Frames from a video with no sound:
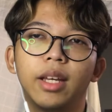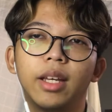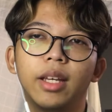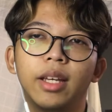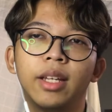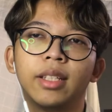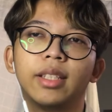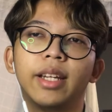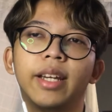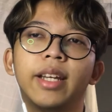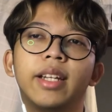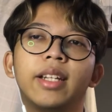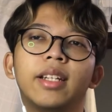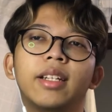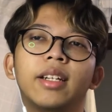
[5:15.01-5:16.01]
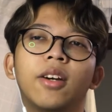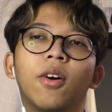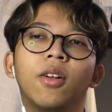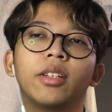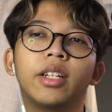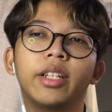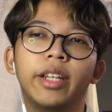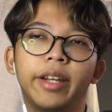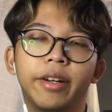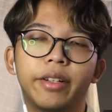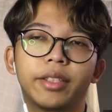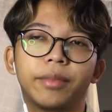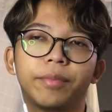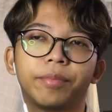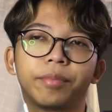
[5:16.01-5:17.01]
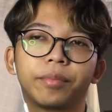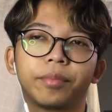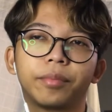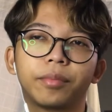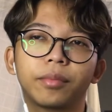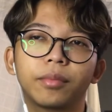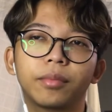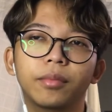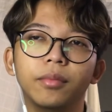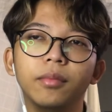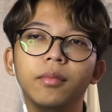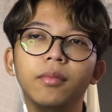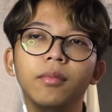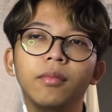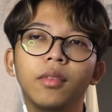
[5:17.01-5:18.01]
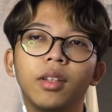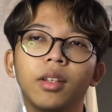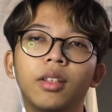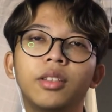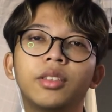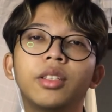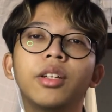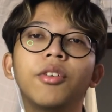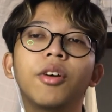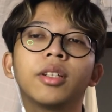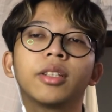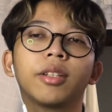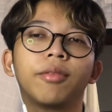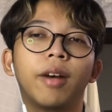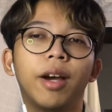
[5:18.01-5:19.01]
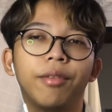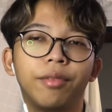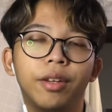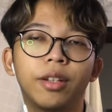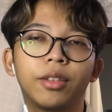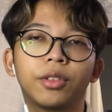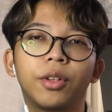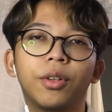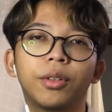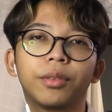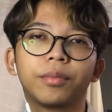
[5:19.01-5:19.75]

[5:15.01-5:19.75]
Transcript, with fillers: is in the golden years, 0 to 5 years old,